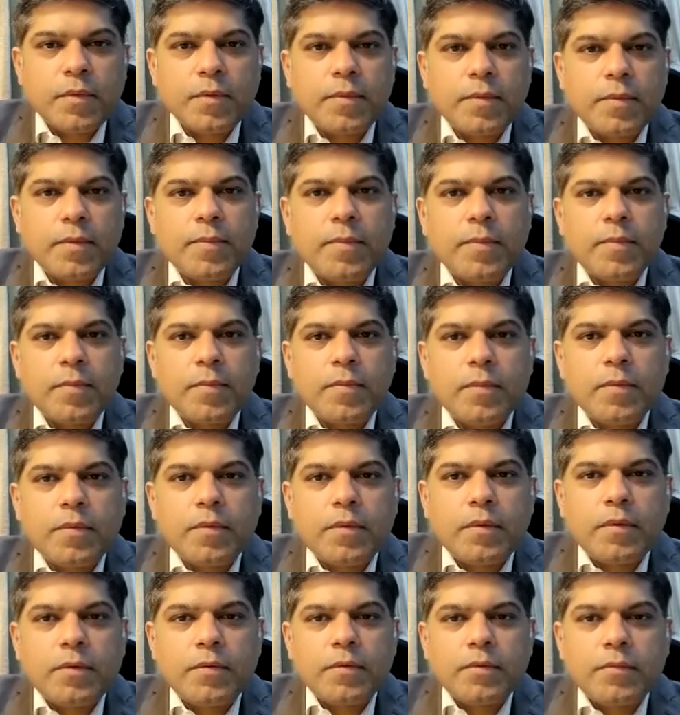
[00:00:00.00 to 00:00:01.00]

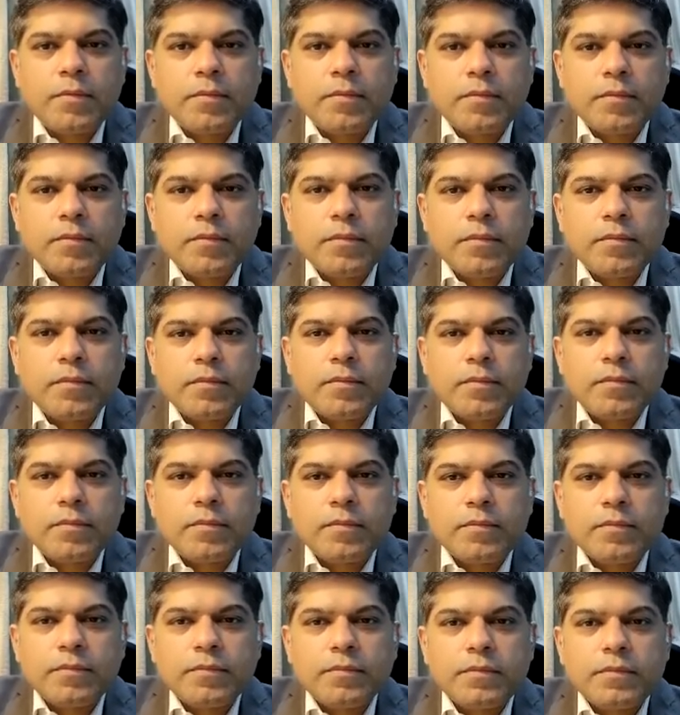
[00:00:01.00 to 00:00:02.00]

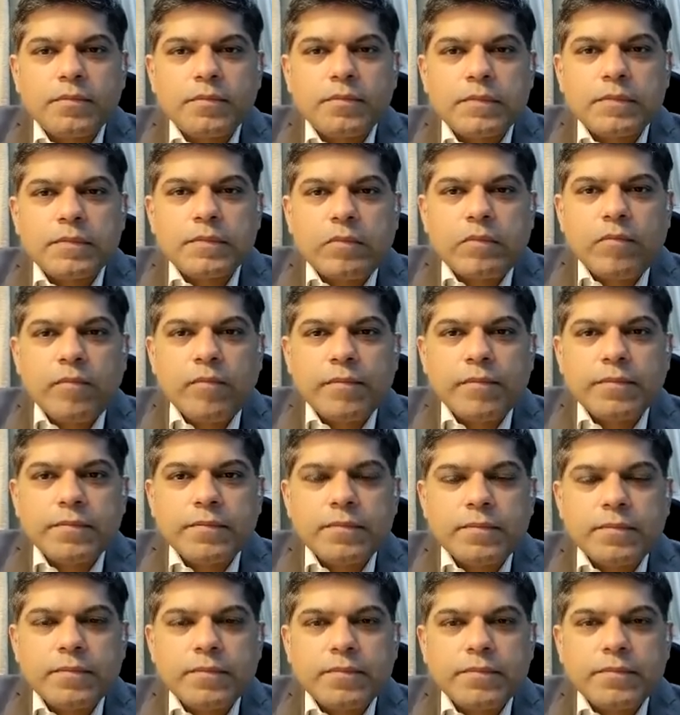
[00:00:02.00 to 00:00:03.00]

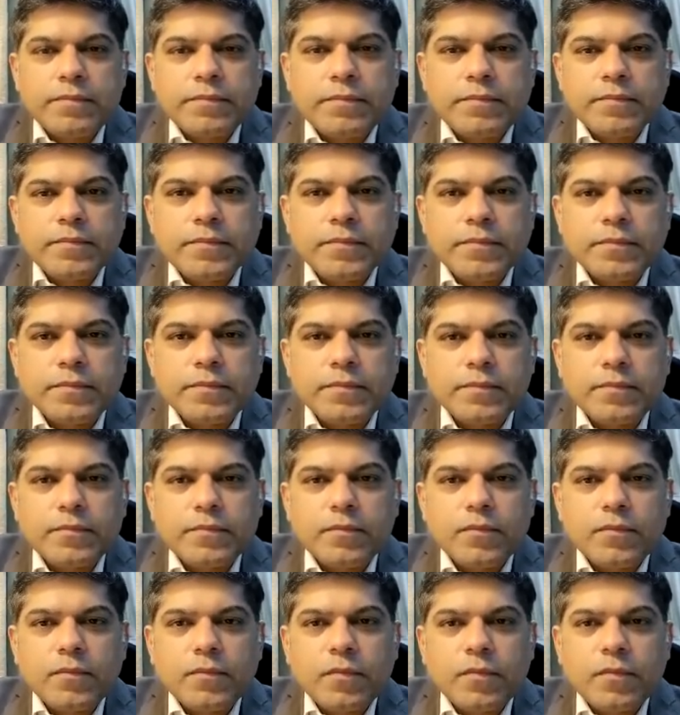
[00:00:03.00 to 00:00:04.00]

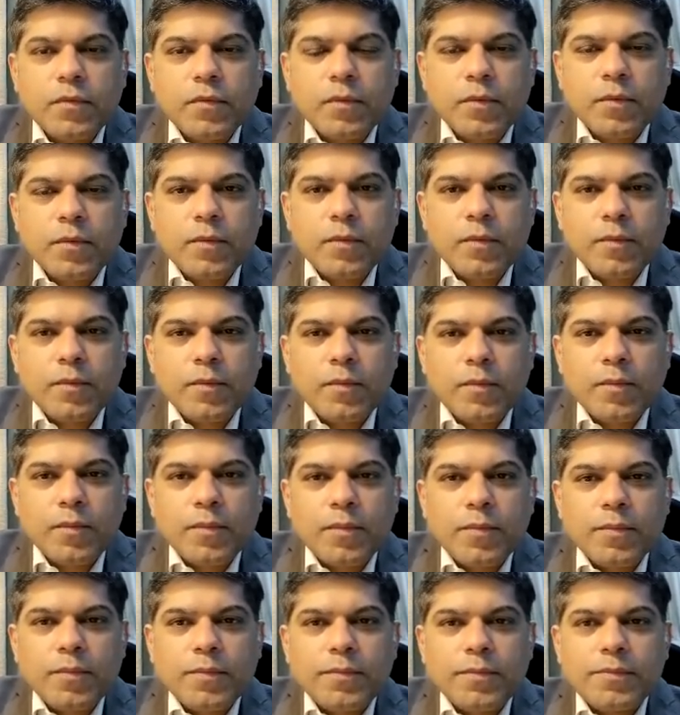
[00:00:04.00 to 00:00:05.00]

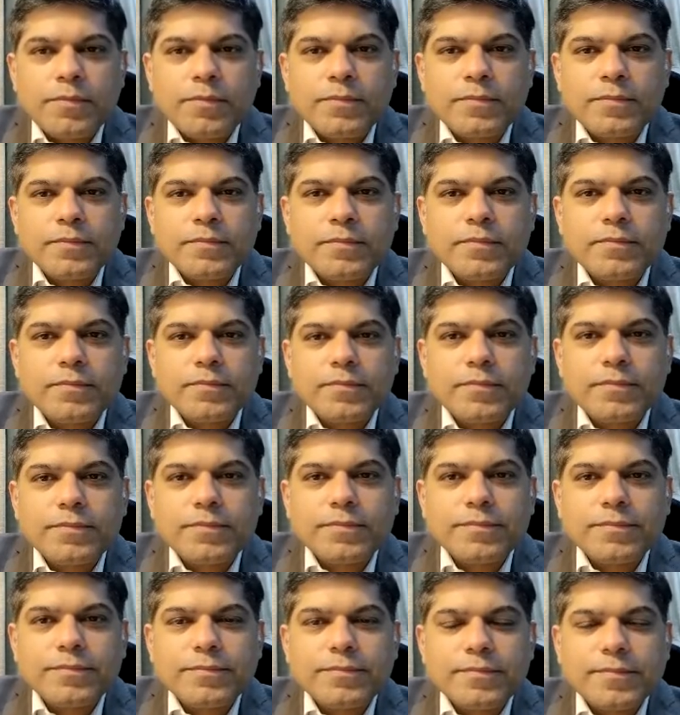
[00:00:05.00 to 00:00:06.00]

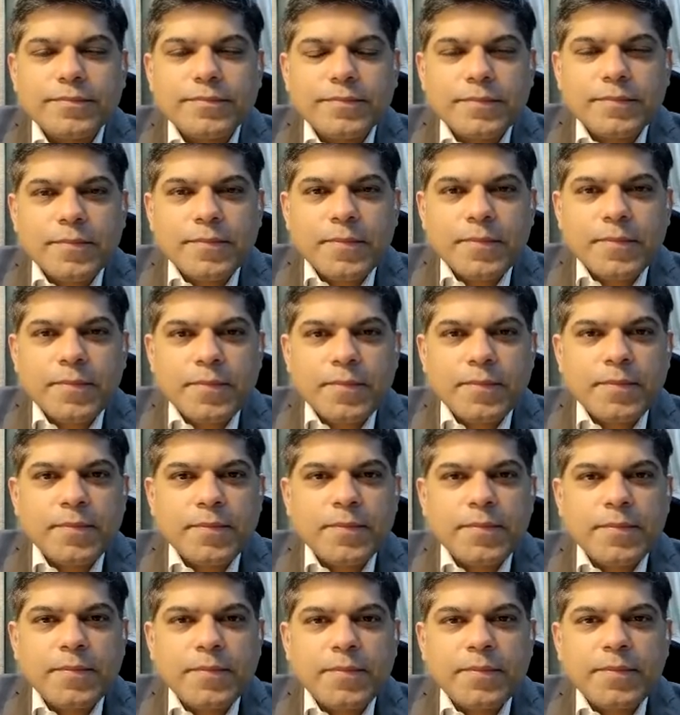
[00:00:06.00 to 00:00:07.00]

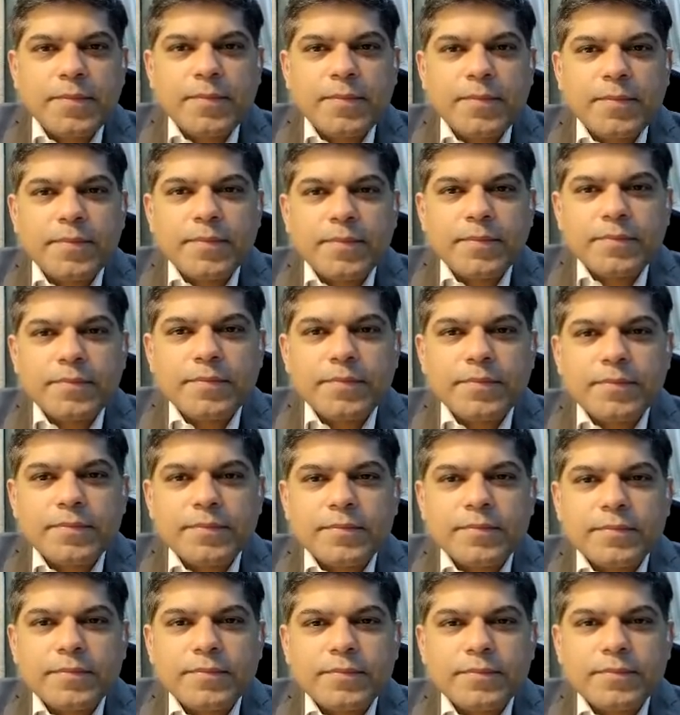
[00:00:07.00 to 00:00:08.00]
This person isn't speaking.